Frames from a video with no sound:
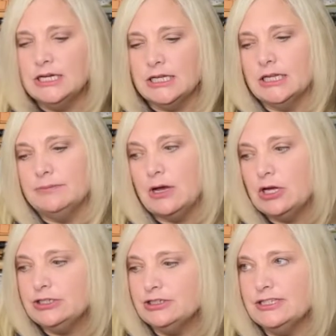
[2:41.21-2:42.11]
um,
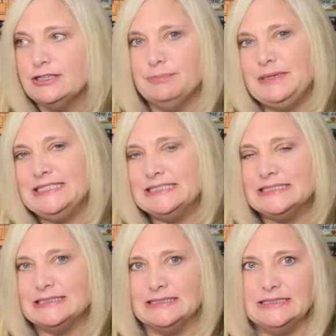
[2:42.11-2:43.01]
all your little
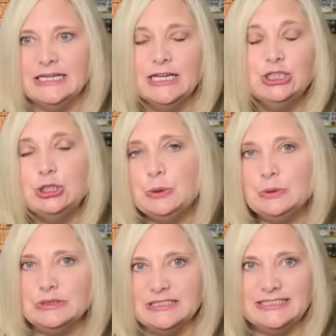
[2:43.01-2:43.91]
pieces and
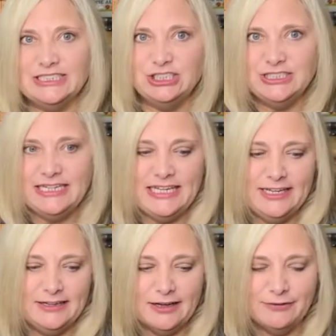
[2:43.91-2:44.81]
tools that you
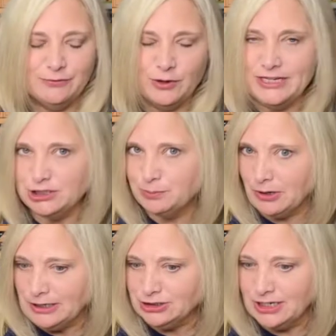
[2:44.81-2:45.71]
need for each
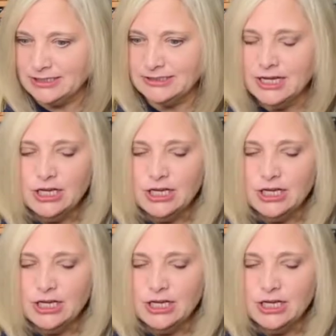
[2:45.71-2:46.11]
project.